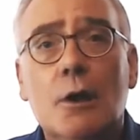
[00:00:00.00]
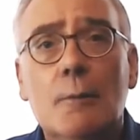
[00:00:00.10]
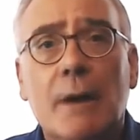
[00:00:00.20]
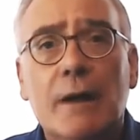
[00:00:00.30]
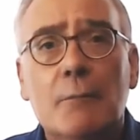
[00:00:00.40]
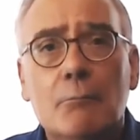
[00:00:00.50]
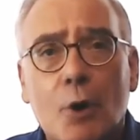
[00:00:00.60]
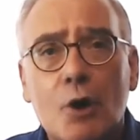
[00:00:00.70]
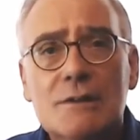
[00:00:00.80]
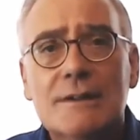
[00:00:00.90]
But
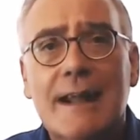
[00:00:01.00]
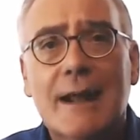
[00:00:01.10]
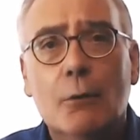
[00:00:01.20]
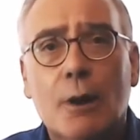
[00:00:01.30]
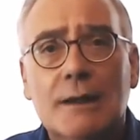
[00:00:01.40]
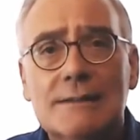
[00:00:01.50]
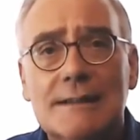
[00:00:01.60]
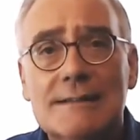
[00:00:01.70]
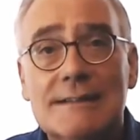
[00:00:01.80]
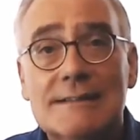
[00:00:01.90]
modern networks
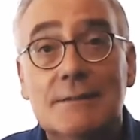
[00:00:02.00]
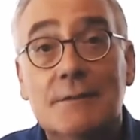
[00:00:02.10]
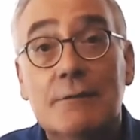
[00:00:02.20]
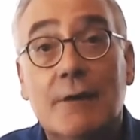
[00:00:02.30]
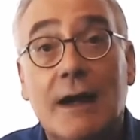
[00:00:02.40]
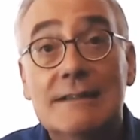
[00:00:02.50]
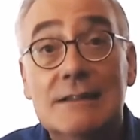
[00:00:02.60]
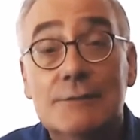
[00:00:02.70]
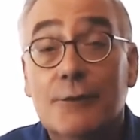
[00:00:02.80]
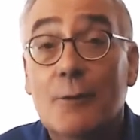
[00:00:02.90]
consist of
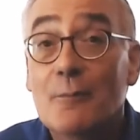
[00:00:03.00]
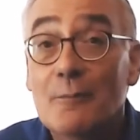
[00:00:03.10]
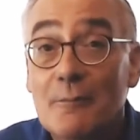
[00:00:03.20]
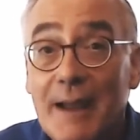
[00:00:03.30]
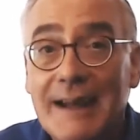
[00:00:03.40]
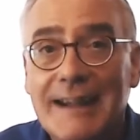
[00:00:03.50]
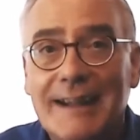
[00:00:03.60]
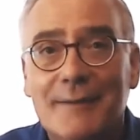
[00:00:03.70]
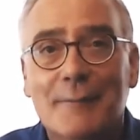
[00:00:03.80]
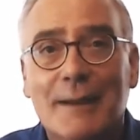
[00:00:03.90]
devices from
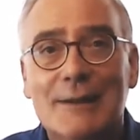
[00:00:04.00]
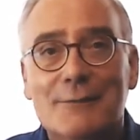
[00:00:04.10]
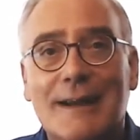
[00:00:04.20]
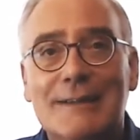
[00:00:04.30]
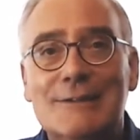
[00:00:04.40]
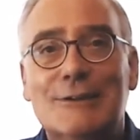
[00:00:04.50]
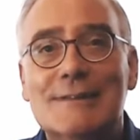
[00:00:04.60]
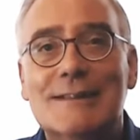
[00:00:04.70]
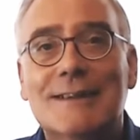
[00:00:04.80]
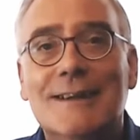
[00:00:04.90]
many
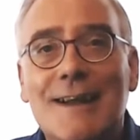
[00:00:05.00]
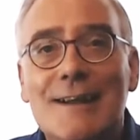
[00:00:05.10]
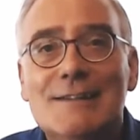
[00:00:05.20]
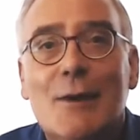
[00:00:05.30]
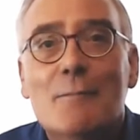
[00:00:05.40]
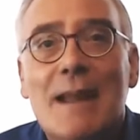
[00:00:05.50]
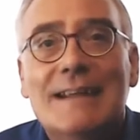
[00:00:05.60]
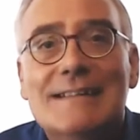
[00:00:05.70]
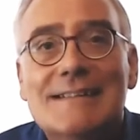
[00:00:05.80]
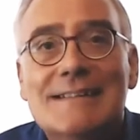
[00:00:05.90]
manufacturers, so it
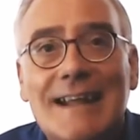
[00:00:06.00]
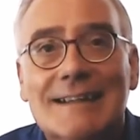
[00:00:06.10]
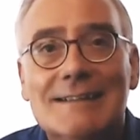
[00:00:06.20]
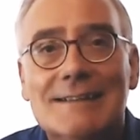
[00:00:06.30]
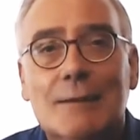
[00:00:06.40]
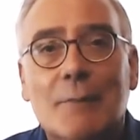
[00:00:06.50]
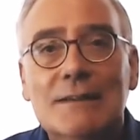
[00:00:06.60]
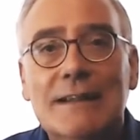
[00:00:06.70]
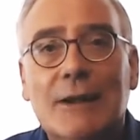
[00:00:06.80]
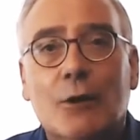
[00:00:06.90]
makes sense that
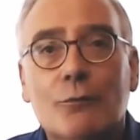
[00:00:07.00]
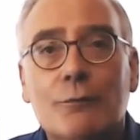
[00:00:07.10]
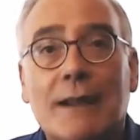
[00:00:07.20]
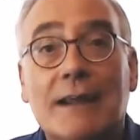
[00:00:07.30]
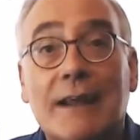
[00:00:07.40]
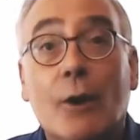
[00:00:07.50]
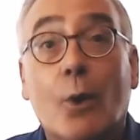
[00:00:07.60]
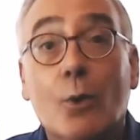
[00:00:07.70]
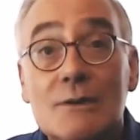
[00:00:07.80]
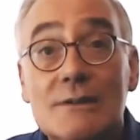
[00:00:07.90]
MultiConfig can
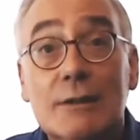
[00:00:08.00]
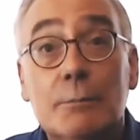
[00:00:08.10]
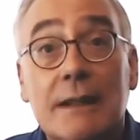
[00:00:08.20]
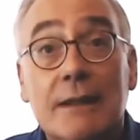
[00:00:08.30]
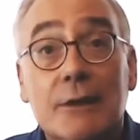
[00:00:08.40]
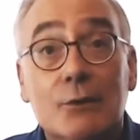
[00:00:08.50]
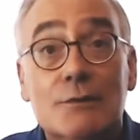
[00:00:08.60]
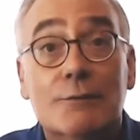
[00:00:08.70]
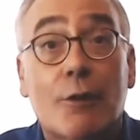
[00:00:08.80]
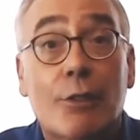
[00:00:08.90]
also be used
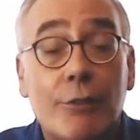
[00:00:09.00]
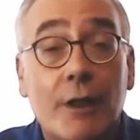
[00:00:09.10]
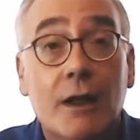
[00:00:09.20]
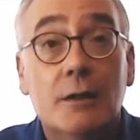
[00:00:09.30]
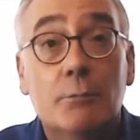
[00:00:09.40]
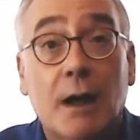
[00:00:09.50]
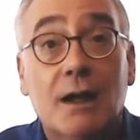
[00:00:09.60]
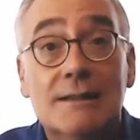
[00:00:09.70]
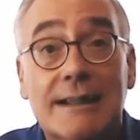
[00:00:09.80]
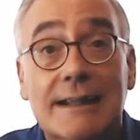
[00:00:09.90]
for
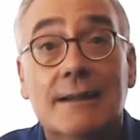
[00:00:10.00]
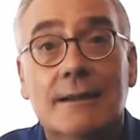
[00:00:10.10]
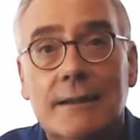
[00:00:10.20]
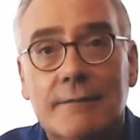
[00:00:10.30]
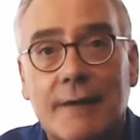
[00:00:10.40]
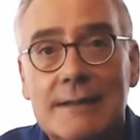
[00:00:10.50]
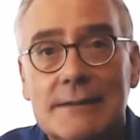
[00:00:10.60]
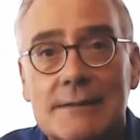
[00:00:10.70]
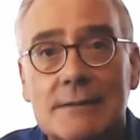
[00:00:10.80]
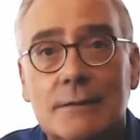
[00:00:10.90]
third-party
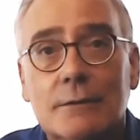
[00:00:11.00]
devices.